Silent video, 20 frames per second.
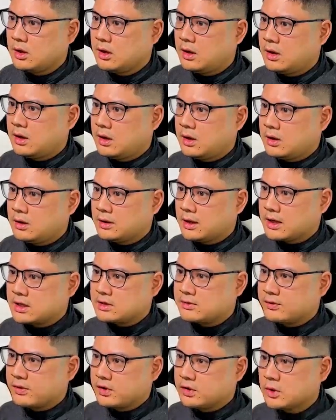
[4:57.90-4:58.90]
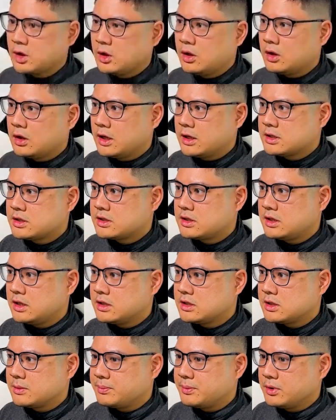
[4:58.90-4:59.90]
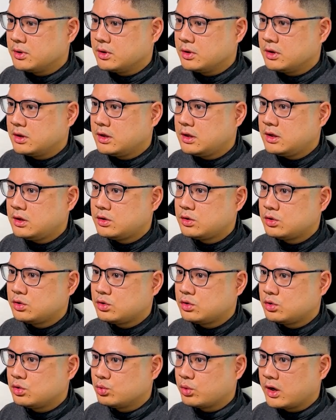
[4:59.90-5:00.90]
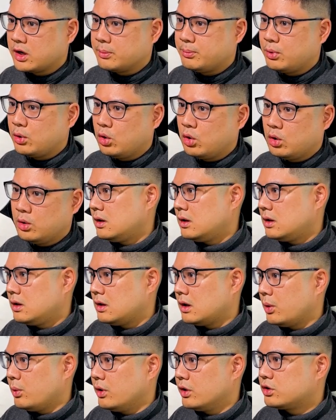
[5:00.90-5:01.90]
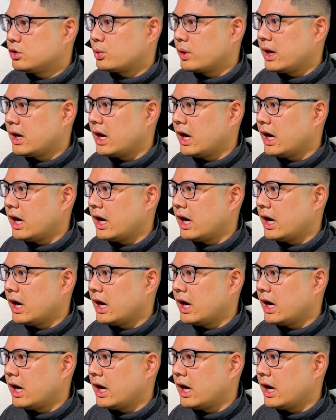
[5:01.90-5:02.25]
That's very disappointing. Let's see its ability to write a poem. I want to write a haiku